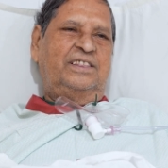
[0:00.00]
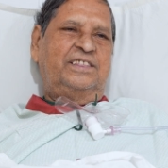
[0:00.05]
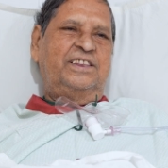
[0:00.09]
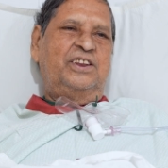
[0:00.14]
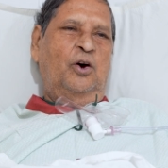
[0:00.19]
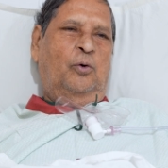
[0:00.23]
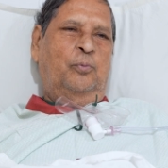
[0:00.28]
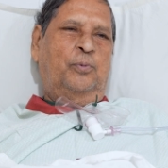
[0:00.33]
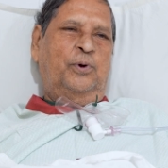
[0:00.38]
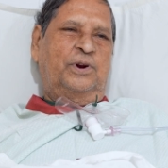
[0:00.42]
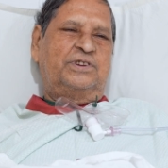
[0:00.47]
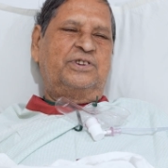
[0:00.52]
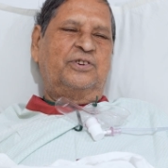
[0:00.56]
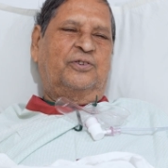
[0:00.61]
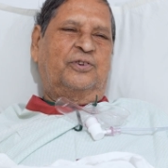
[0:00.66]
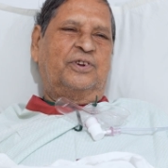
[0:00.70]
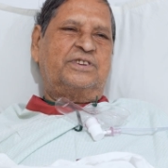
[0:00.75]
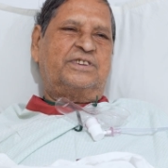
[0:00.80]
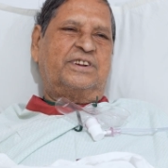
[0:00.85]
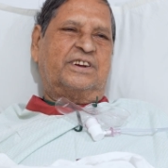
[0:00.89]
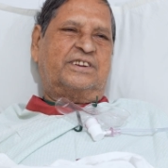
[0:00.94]
the operation
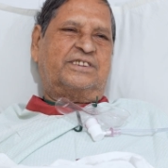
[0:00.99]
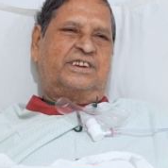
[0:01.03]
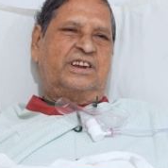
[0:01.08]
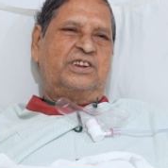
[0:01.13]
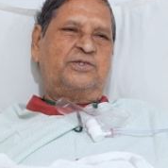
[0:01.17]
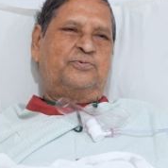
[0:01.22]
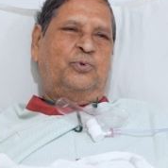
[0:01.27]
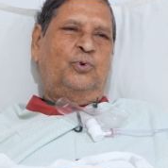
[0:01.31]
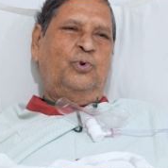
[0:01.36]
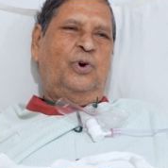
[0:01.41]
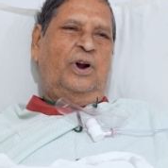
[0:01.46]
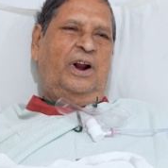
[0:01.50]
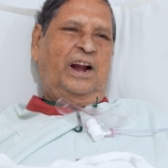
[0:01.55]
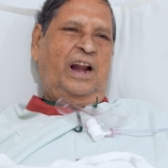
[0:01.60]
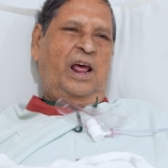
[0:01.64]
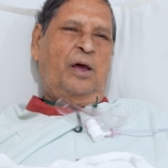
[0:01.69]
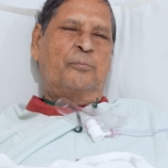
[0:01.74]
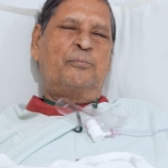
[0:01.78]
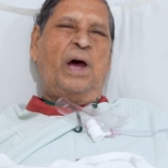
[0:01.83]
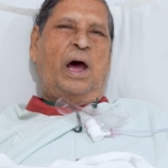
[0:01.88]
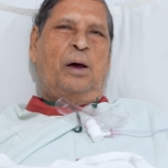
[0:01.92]
was successful and
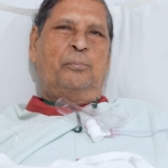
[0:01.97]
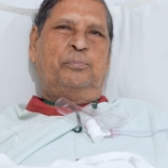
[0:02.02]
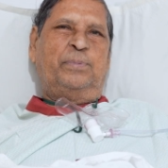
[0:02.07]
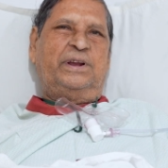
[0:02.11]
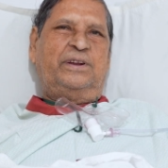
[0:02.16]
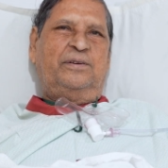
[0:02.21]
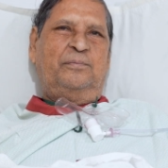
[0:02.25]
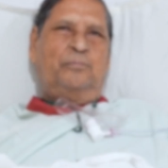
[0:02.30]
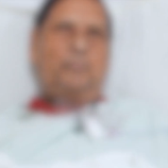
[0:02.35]
I'm happy.